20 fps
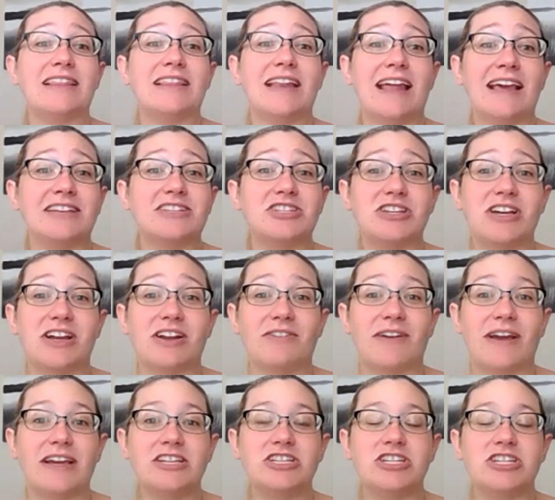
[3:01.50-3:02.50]
the next
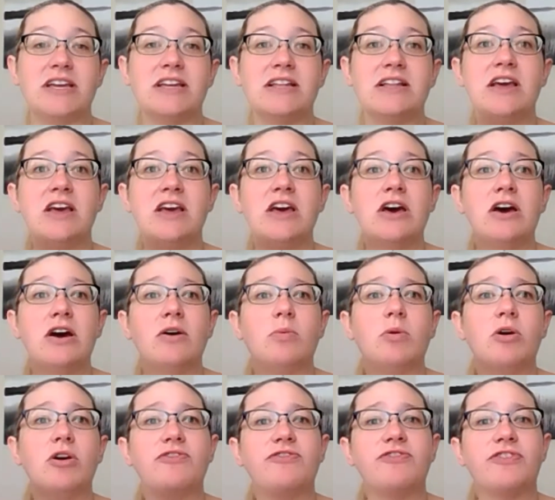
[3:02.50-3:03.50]
generation,
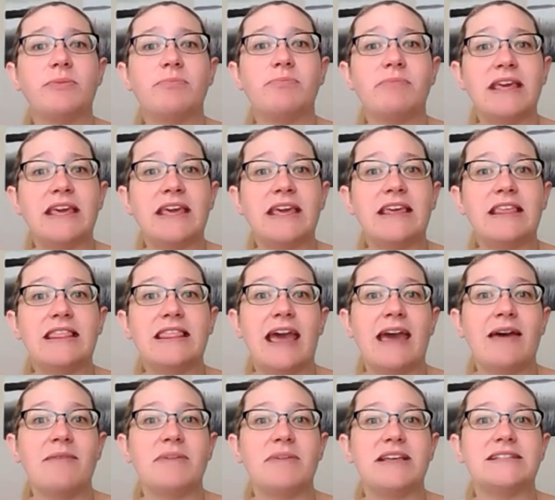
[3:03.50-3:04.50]
well, for me,
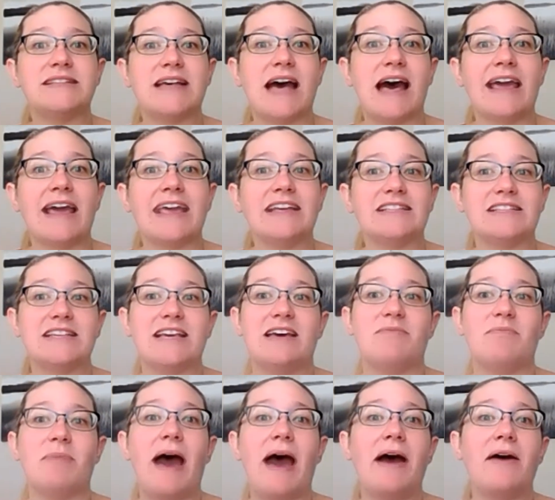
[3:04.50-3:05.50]
that means I get to
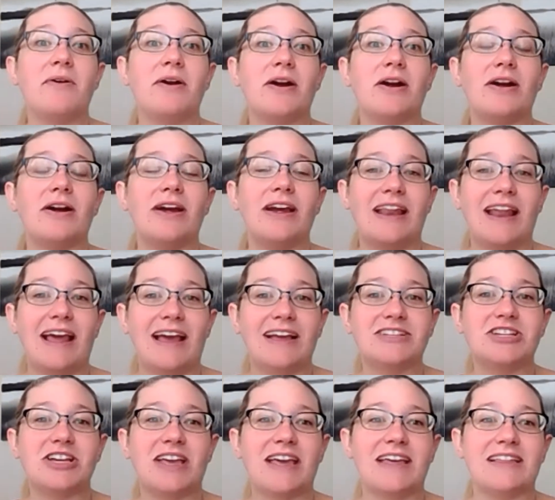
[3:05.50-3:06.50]
empower and
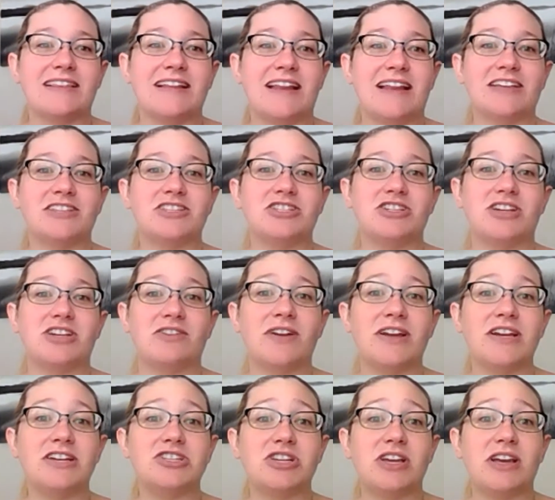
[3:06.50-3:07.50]
educate the next
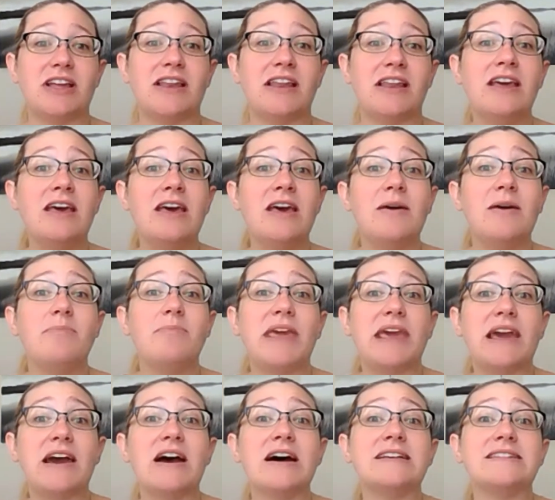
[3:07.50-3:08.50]
generation
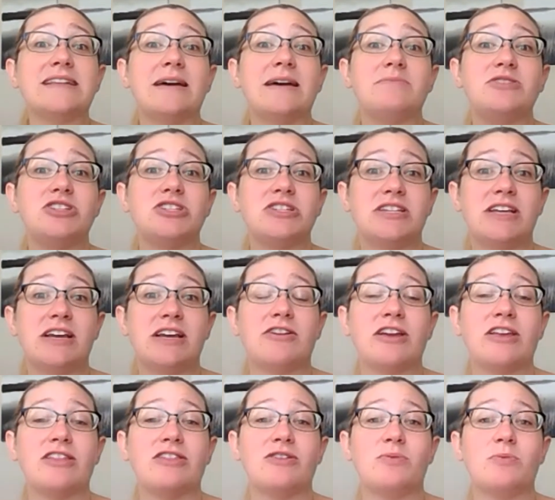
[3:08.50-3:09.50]
because I'm
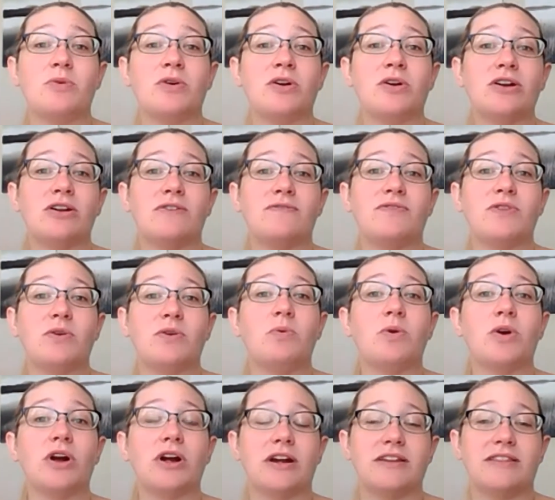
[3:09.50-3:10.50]
sharing the word of the
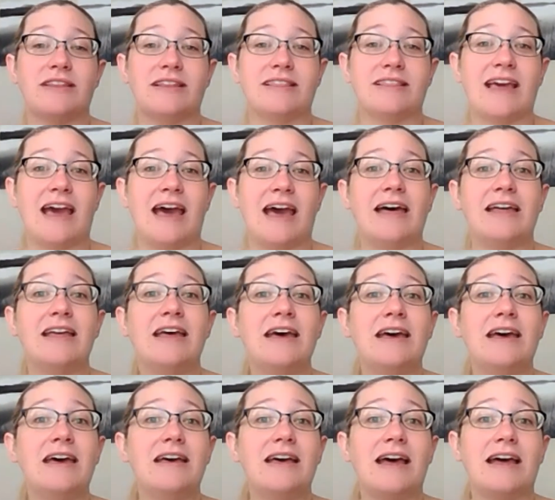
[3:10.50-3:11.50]
work that that
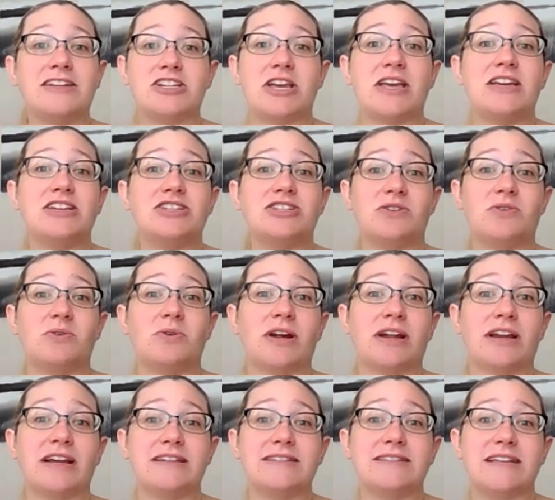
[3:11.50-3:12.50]
education
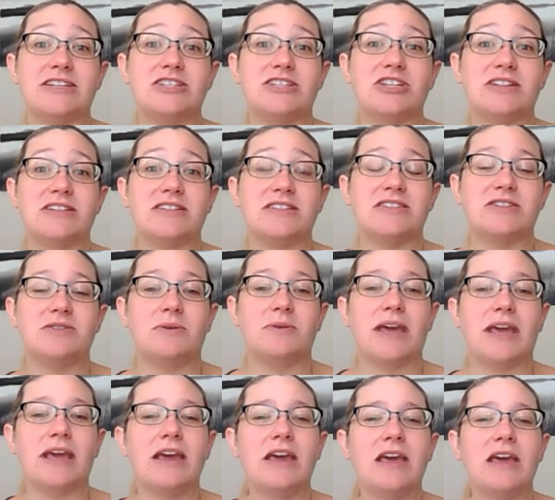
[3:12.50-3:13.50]
organization is
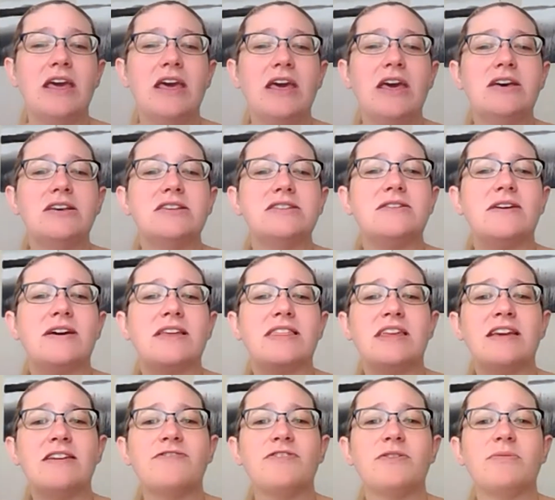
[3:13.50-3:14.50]
doing. So I
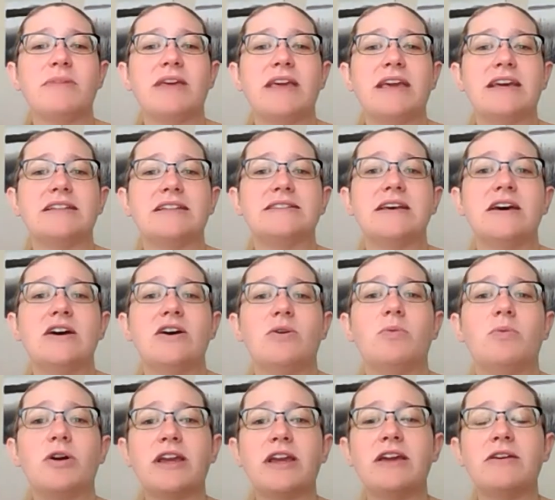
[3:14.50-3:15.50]
think for me, it's
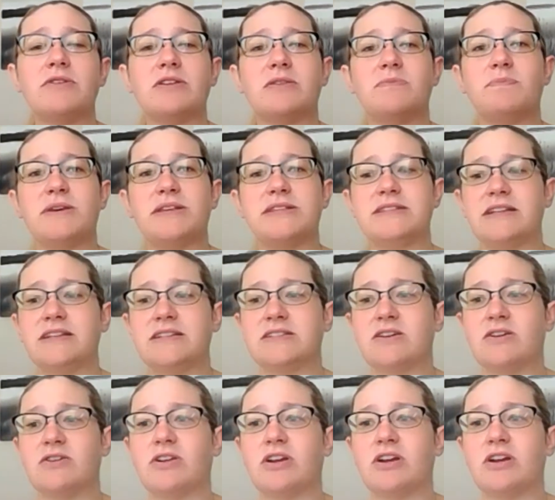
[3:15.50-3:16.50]
working with business
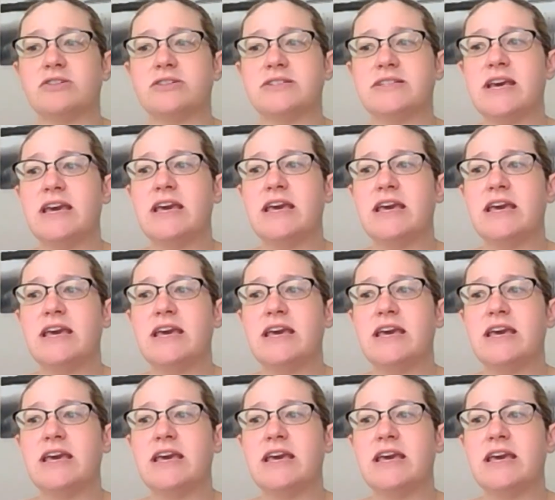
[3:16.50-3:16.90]
owners.